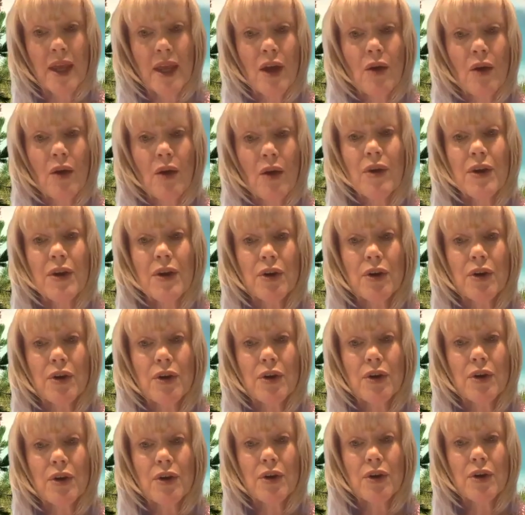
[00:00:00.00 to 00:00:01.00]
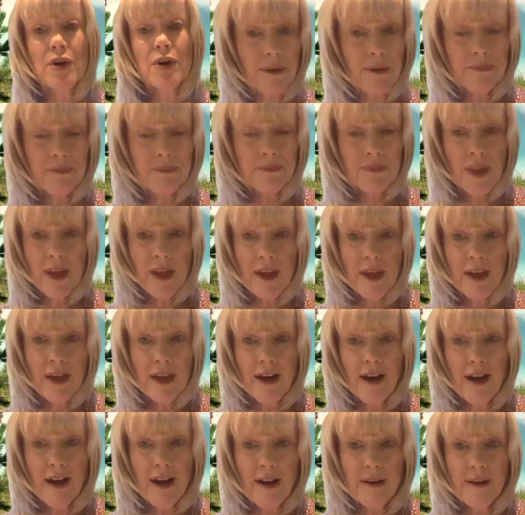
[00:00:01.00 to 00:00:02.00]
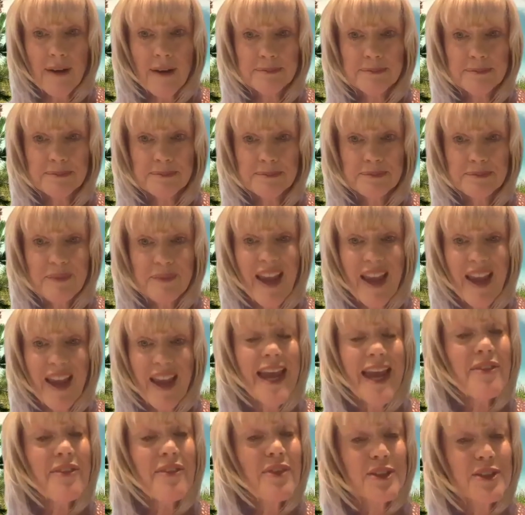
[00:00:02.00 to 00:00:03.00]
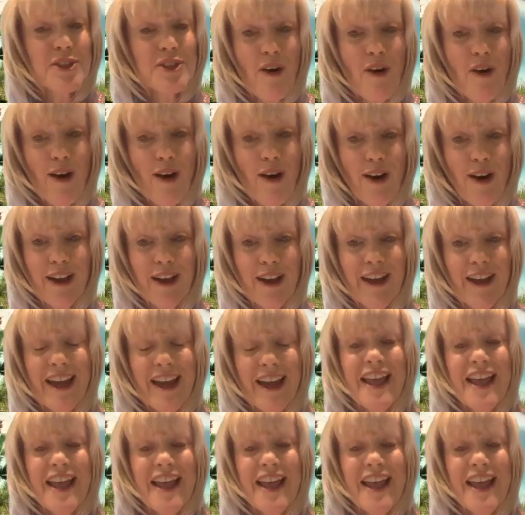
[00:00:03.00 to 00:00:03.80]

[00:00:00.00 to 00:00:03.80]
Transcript: with her partner and the dog,